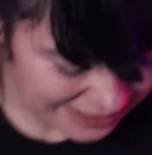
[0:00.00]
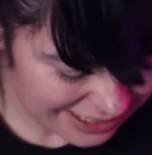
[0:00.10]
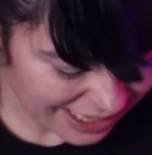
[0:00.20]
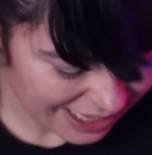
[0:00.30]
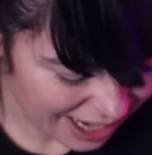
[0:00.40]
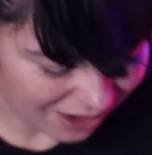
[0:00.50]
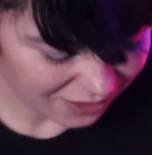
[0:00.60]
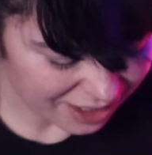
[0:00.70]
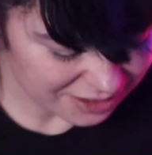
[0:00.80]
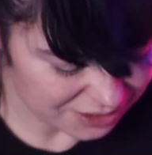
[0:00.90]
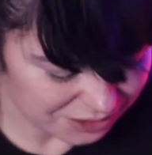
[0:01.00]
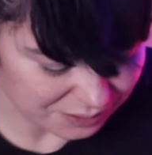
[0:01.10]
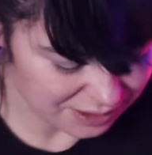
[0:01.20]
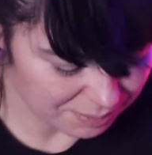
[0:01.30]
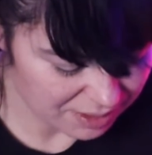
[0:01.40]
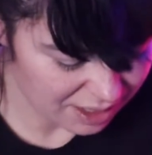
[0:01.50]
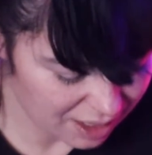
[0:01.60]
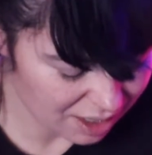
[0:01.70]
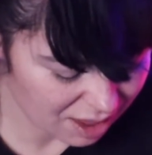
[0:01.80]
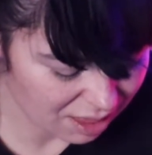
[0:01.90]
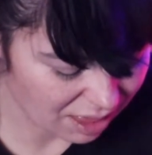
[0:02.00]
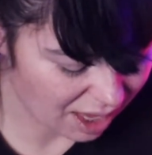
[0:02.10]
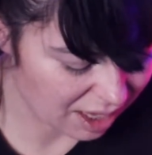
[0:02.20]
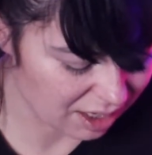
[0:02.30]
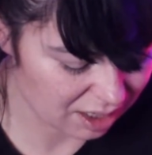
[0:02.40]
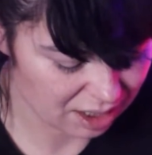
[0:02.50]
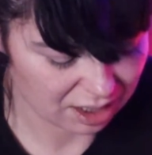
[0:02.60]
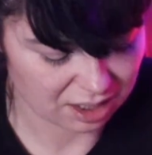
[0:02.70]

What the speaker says: nice to hang out and to do something that